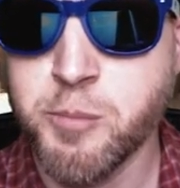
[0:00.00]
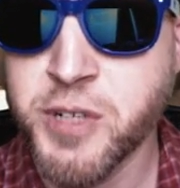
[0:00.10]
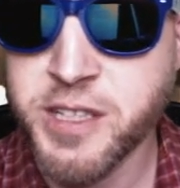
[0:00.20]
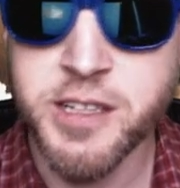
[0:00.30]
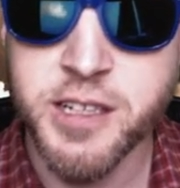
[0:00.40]

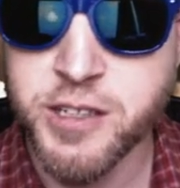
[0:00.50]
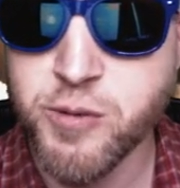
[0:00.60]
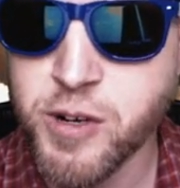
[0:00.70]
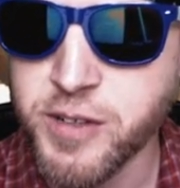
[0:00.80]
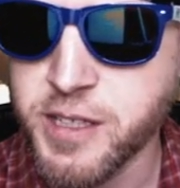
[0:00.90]
But in the end,
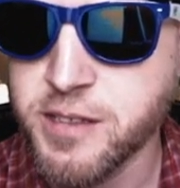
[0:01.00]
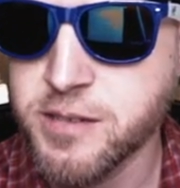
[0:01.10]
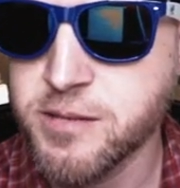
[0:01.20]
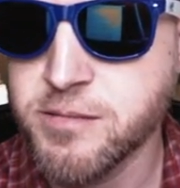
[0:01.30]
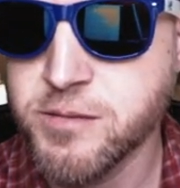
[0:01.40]
you own it.
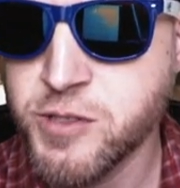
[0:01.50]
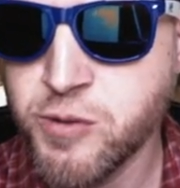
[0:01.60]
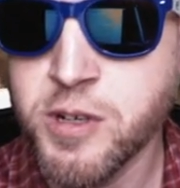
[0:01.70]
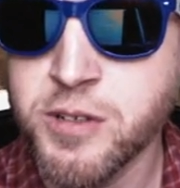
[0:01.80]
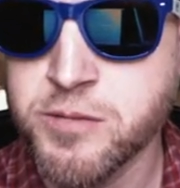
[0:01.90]

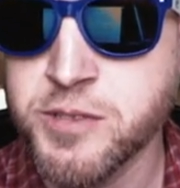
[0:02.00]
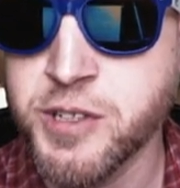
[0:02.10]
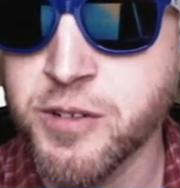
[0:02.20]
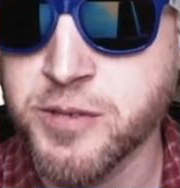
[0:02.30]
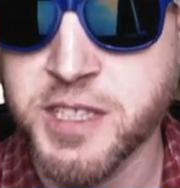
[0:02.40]
You own
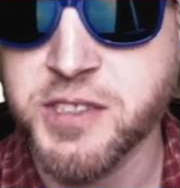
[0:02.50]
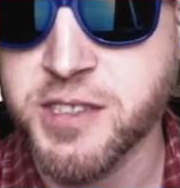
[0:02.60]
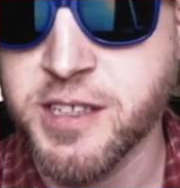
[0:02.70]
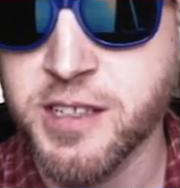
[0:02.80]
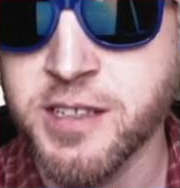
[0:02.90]
your own
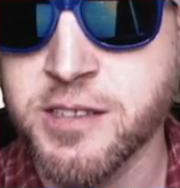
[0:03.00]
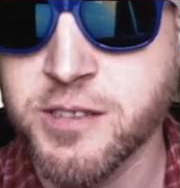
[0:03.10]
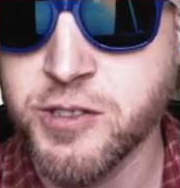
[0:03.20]
destiny.